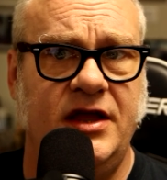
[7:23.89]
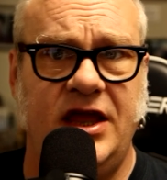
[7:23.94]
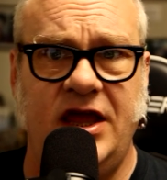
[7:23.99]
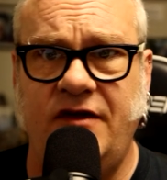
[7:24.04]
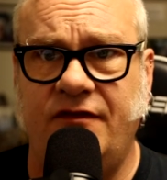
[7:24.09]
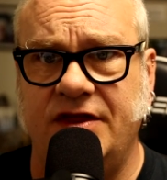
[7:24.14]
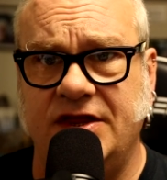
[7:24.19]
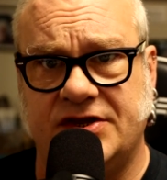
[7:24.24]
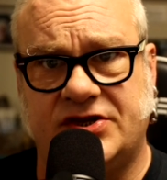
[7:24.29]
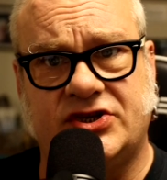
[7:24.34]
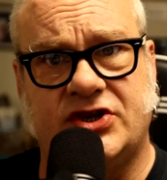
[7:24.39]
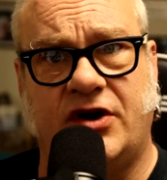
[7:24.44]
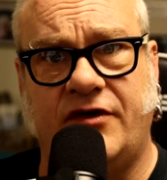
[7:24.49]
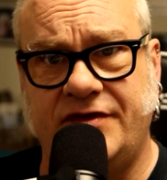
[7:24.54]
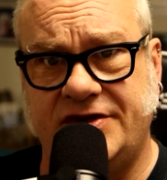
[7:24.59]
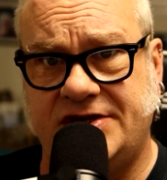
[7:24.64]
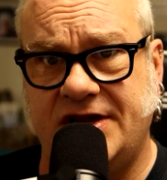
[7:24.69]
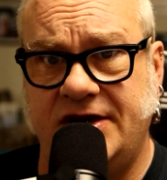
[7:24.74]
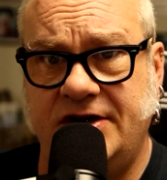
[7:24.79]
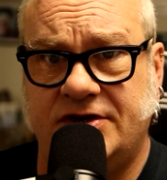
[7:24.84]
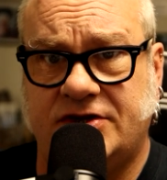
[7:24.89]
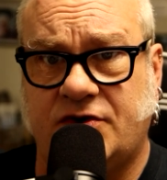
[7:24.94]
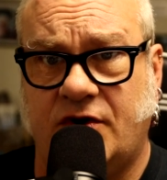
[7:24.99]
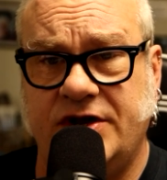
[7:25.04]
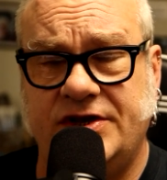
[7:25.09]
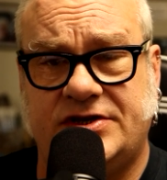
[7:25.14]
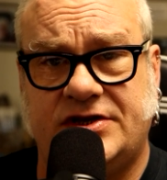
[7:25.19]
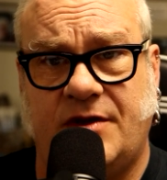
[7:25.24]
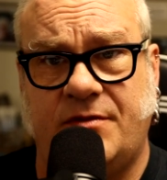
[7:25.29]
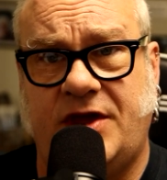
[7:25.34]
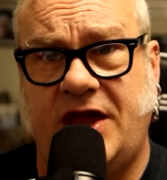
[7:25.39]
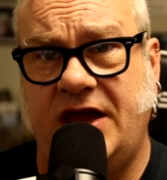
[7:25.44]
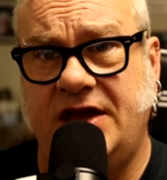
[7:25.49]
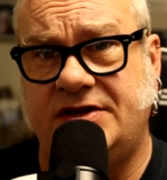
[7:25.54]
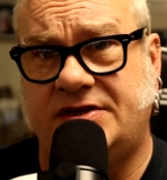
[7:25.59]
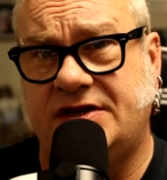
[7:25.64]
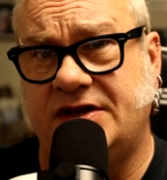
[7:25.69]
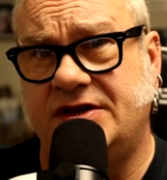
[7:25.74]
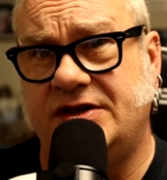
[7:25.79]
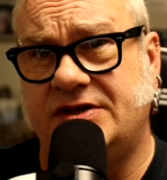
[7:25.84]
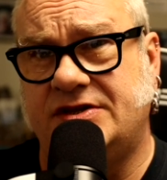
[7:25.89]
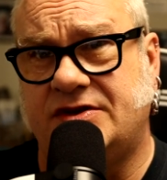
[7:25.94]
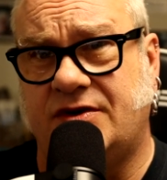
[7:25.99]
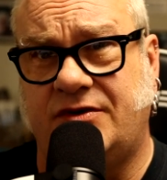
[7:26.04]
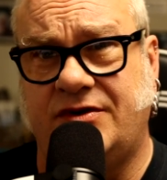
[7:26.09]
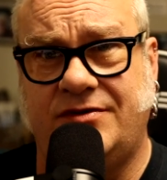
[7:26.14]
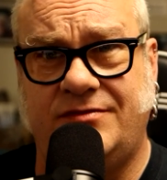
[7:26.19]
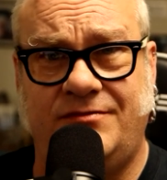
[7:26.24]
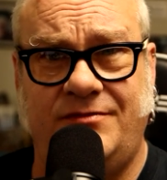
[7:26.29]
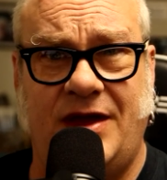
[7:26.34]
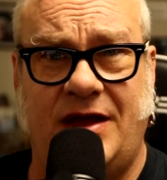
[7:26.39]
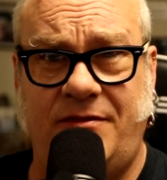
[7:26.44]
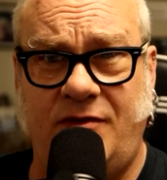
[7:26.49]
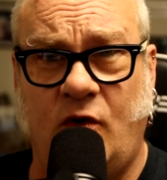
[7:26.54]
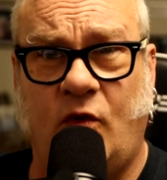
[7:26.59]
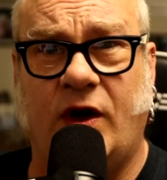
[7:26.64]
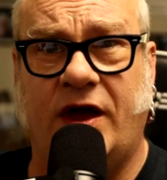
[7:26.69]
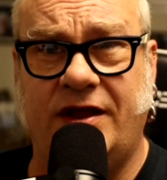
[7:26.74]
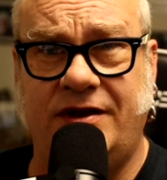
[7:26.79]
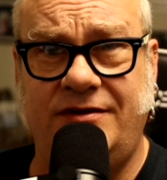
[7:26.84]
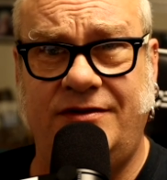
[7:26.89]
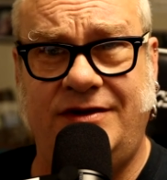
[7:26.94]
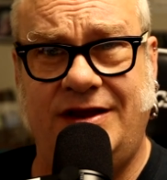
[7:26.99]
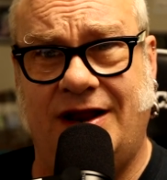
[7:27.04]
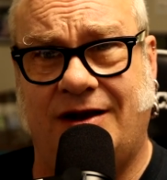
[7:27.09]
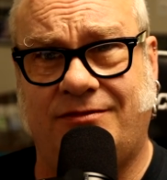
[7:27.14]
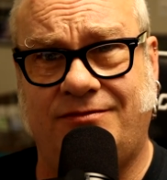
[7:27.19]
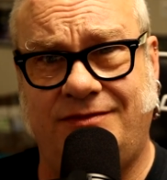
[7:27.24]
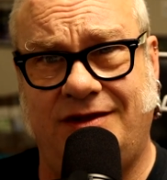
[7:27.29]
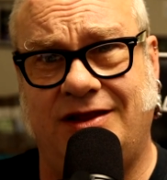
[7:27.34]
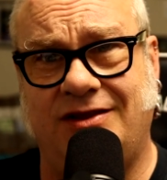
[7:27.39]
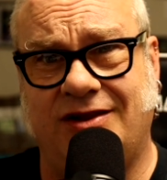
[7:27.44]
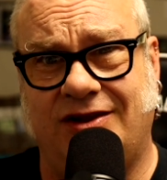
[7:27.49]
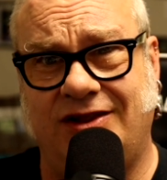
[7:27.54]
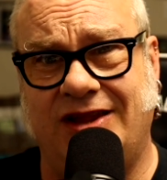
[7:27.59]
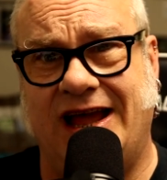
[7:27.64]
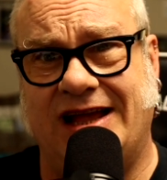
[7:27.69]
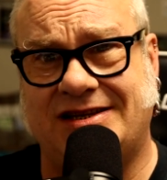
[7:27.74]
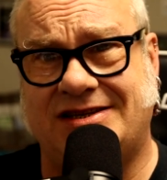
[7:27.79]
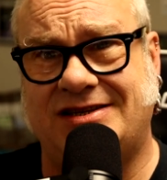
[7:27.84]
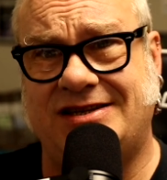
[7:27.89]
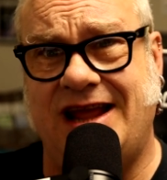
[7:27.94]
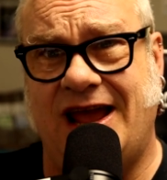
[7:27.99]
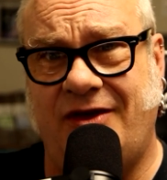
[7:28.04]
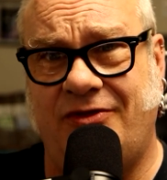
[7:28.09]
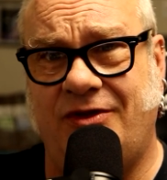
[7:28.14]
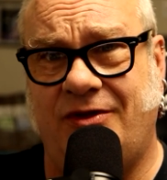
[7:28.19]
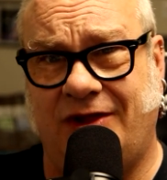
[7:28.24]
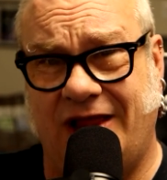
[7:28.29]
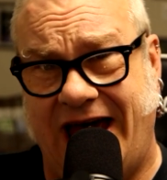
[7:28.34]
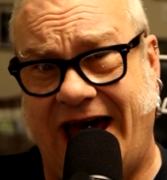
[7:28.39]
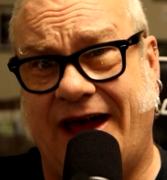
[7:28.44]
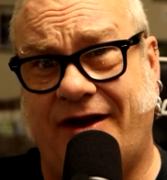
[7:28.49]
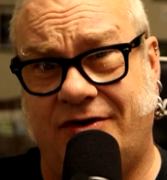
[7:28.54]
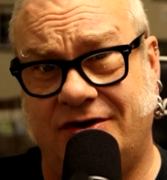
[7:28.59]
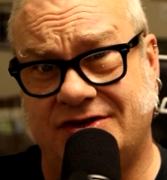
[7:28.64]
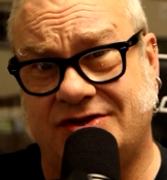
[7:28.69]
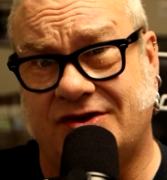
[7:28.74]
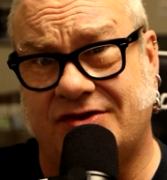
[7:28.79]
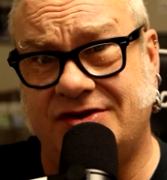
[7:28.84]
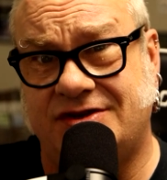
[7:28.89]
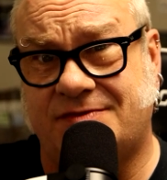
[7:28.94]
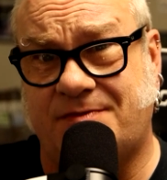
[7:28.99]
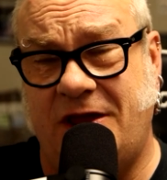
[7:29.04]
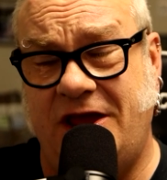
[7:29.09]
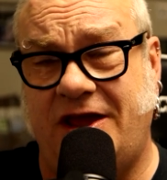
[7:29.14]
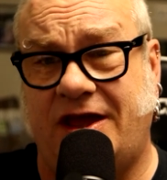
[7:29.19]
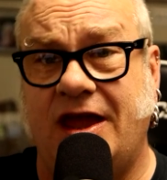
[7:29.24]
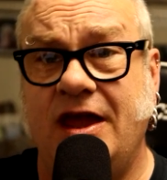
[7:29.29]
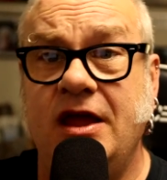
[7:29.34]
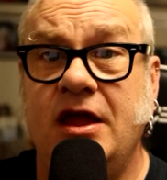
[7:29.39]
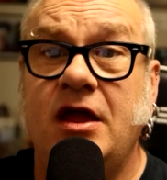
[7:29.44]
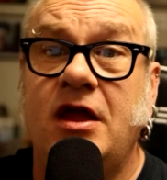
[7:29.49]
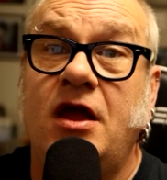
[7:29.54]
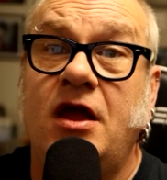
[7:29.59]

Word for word: even the service industry in some cases, or maybe what, you know, a little less down the ladder, so to speak,